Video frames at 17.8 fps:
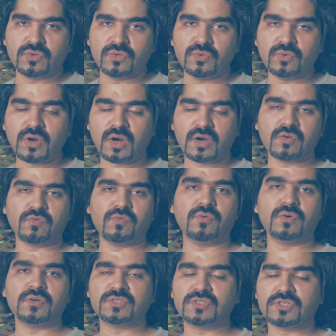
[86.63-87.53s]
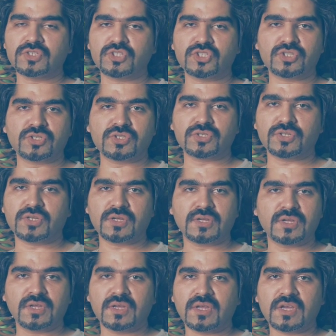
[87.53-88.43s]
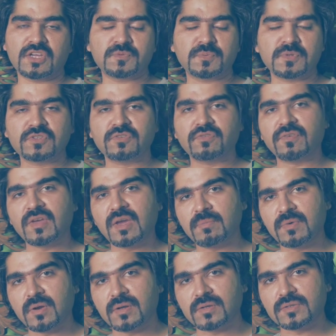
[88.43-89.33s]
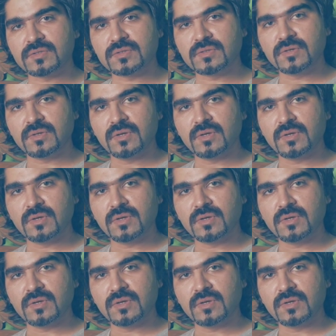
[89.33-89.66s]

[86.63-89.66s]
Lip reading: who can't afford such expensive cameras.